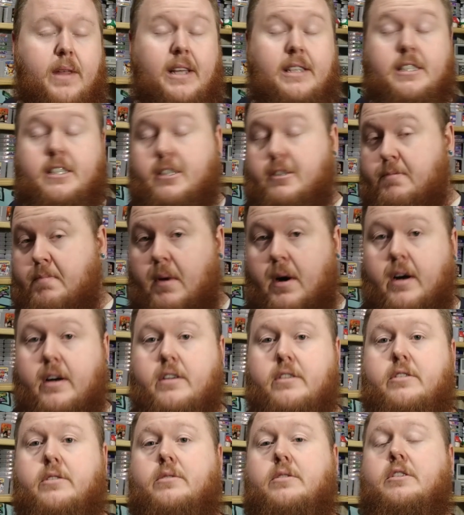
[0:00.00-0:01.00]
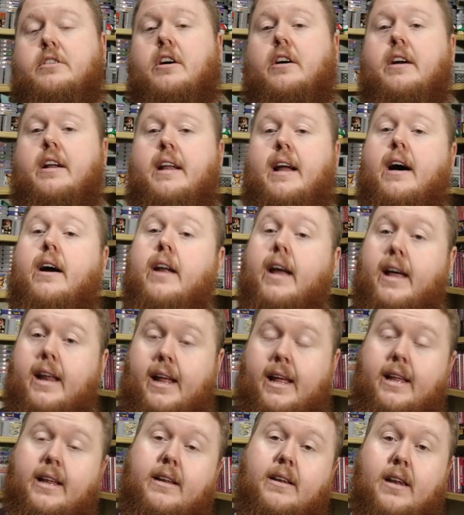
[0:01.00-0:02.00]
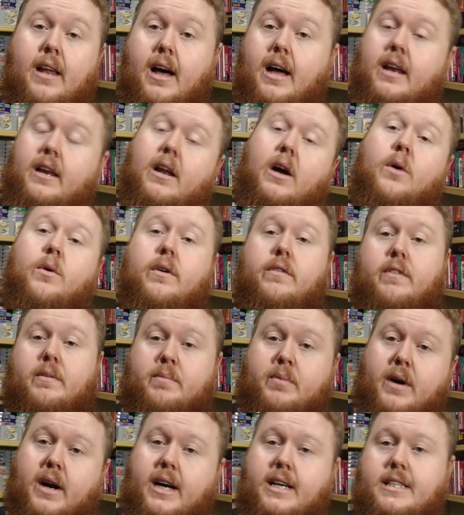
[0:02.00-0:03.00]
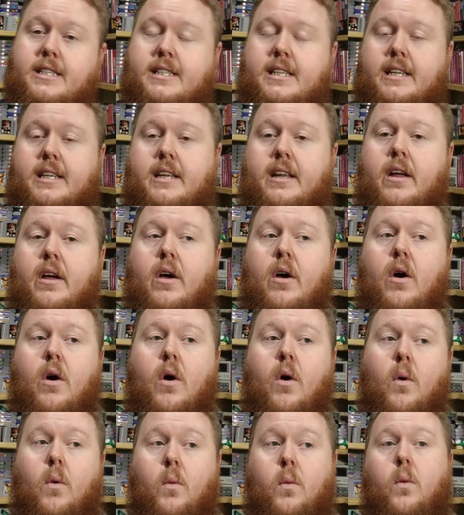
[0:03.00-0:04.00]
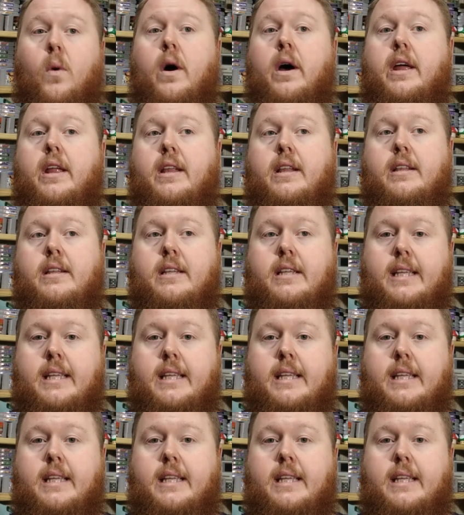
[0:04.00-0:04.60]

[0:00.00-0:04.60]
It's smart to start it out at a lot lower of a price than what